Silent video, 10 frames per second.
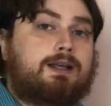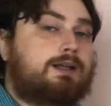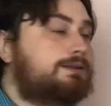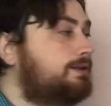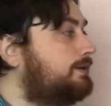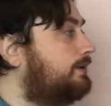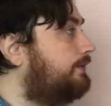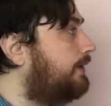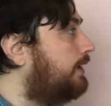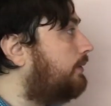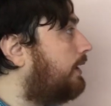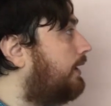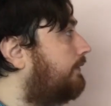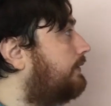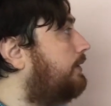And so if I
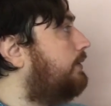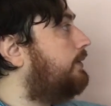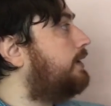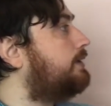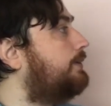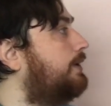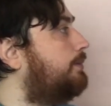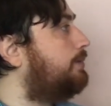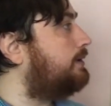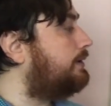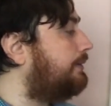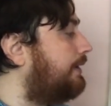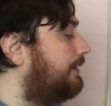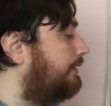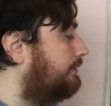graph 2x squared plus
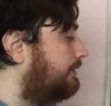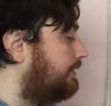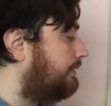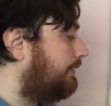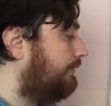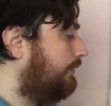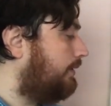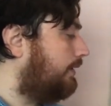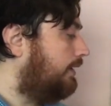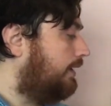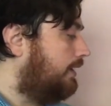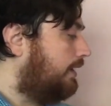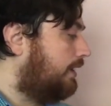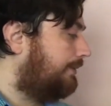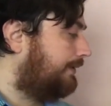3 on the interval 0 to 4,
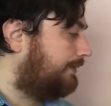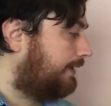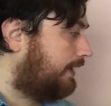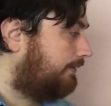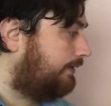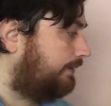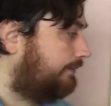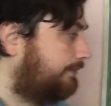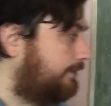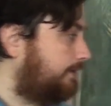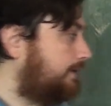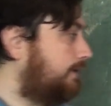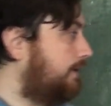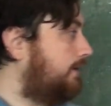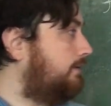I'm going to have a
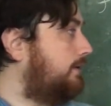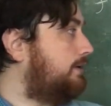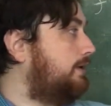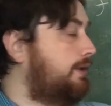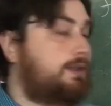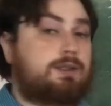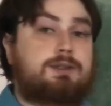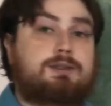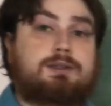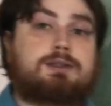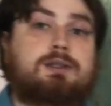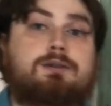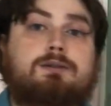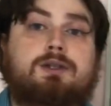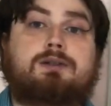function that looks like this. It's
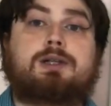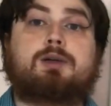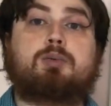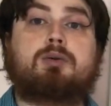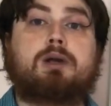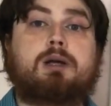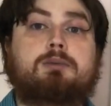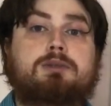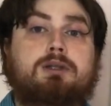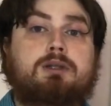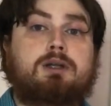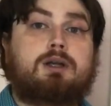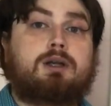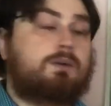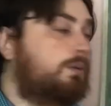going to look like a parabola.
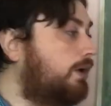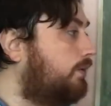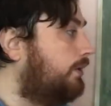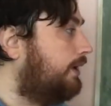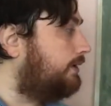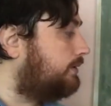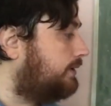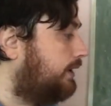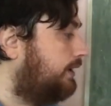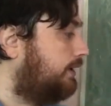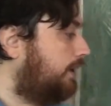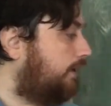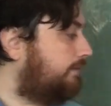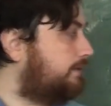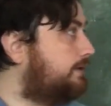We're only interested in the
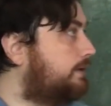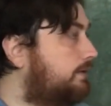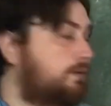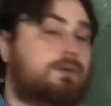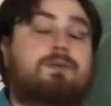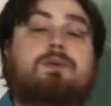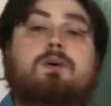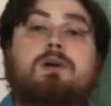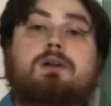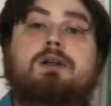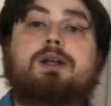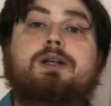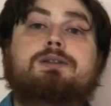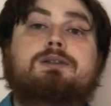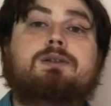interval 0 to 4,
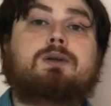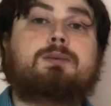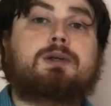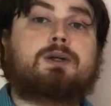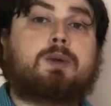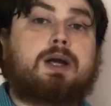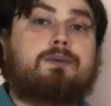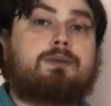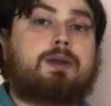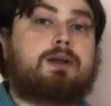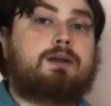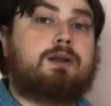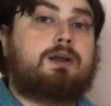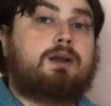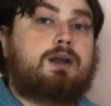and so I'm going to graph that.
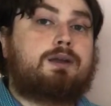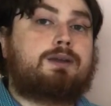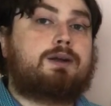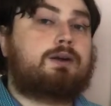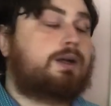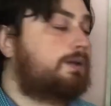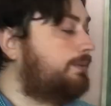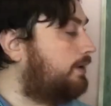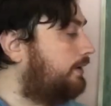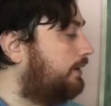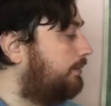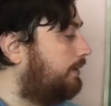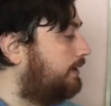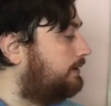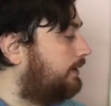And the area I'm talking
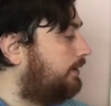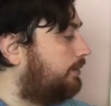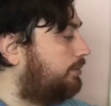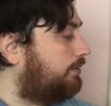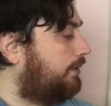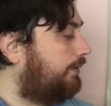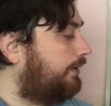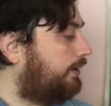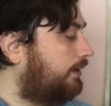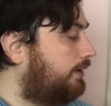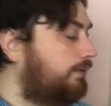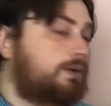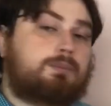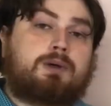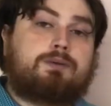about is the area below the curve
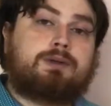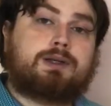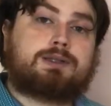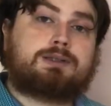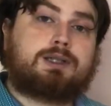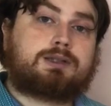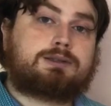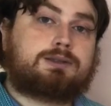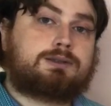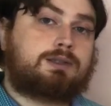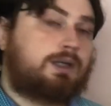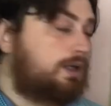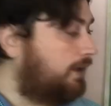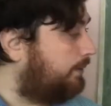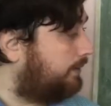and above the x-axis,
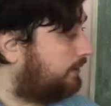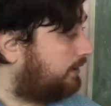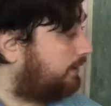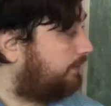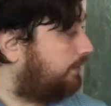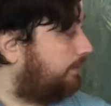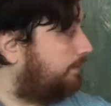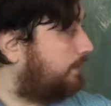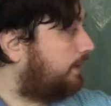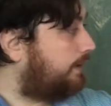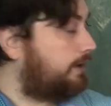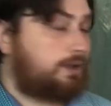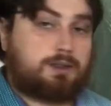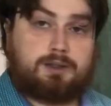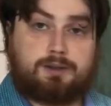which I've marked
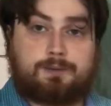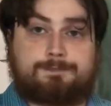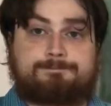in here.